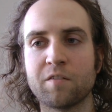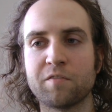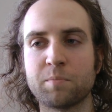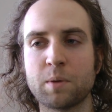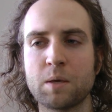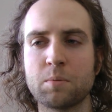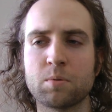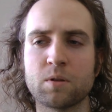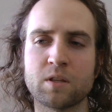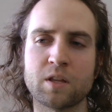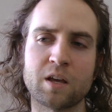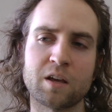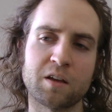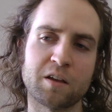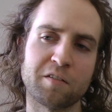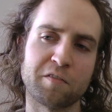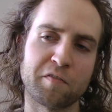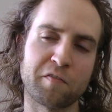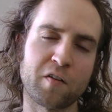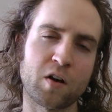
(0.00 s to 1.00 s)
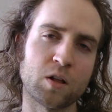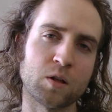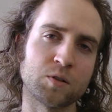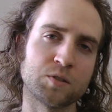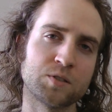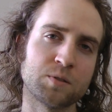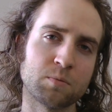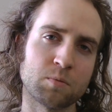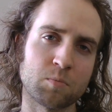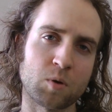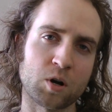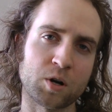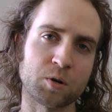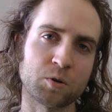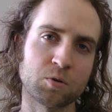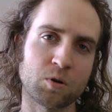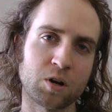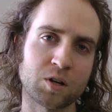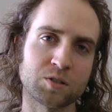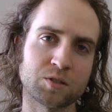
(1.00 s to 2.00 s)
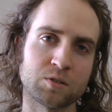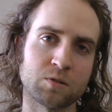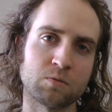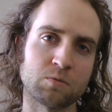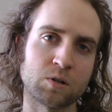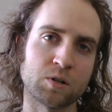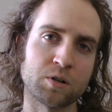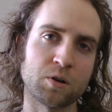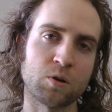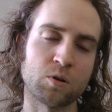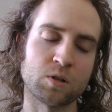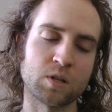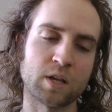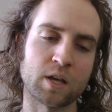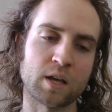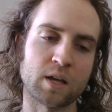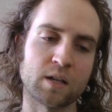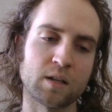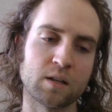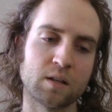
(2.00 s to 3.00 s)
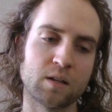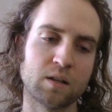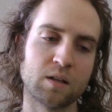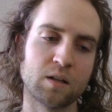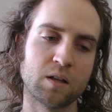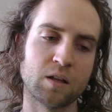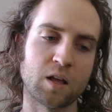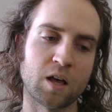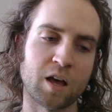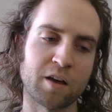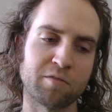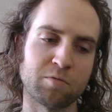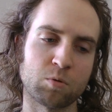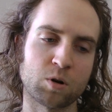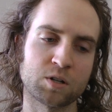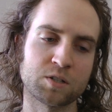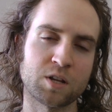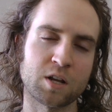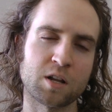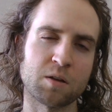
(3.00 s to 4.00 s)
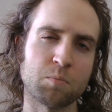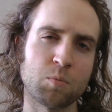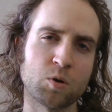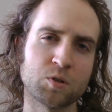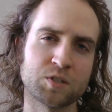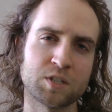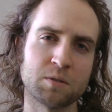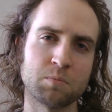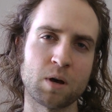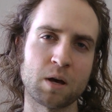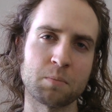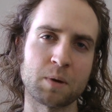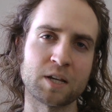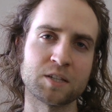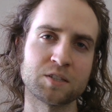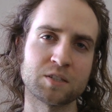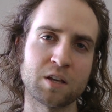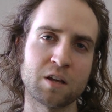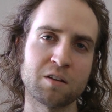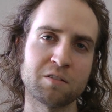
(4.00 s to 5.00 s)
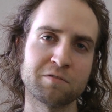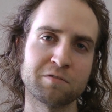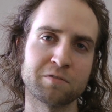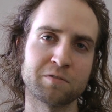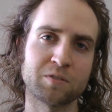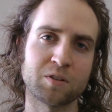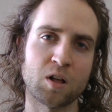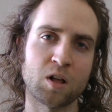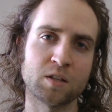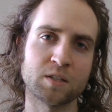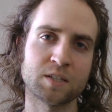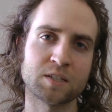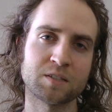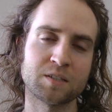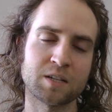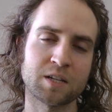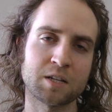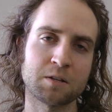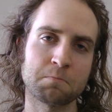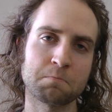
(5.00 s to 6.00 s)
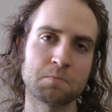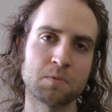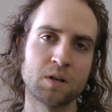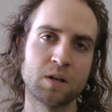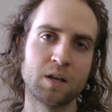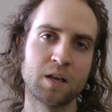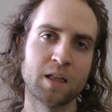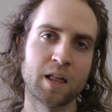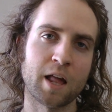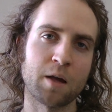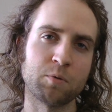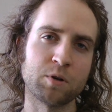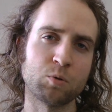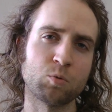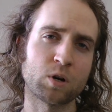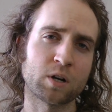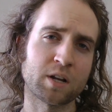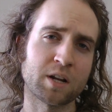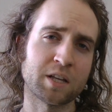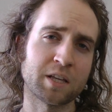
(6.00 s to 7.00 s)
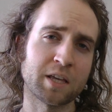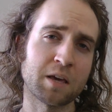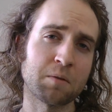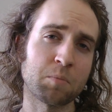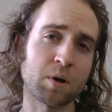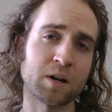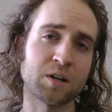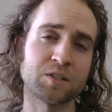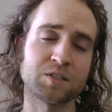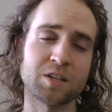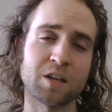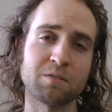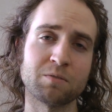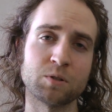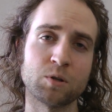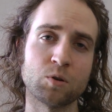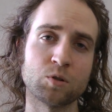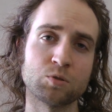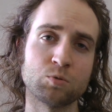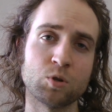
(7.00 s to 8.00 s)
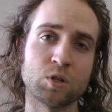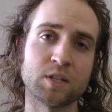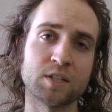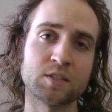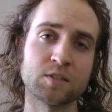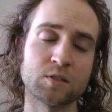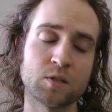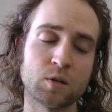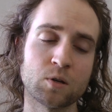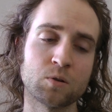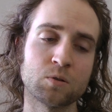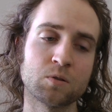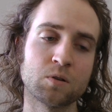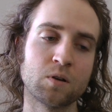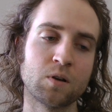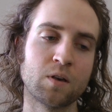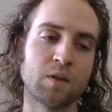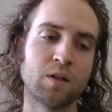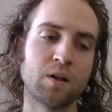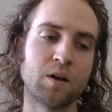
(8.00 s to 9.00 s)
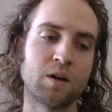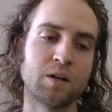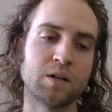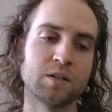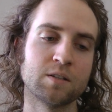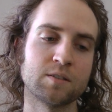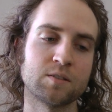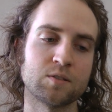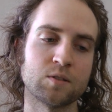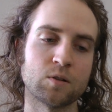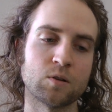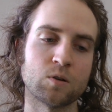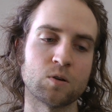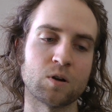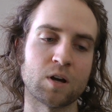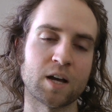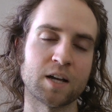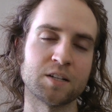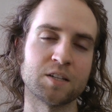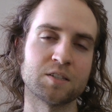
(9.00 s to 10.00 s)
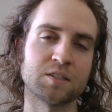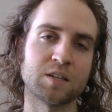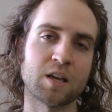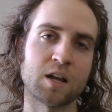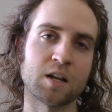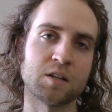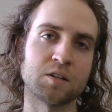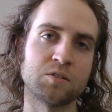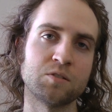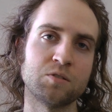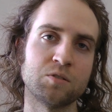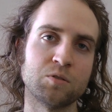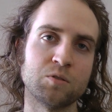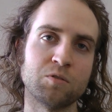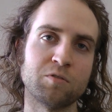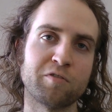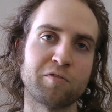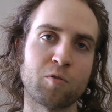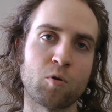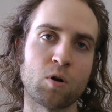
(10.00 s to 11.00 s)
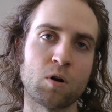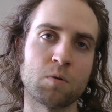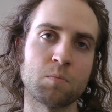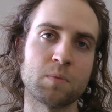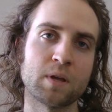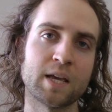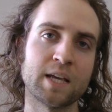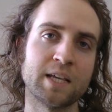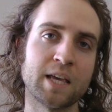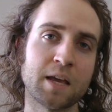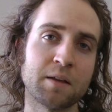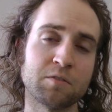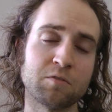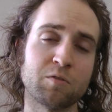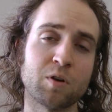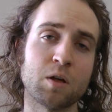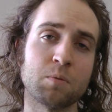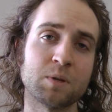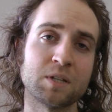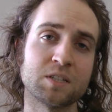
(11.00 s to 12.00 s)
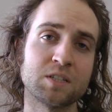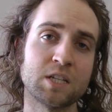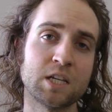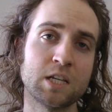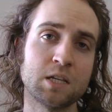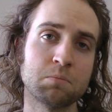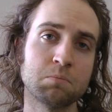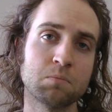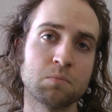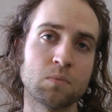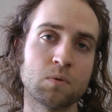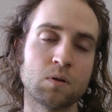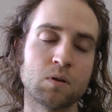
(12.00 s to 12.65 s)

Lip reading: people that have followed Super Mario Crossover know that I've worked on it mostly by myself all this time. And when you work on a game by yourself, it goes really slow. So I decided to form a game development team.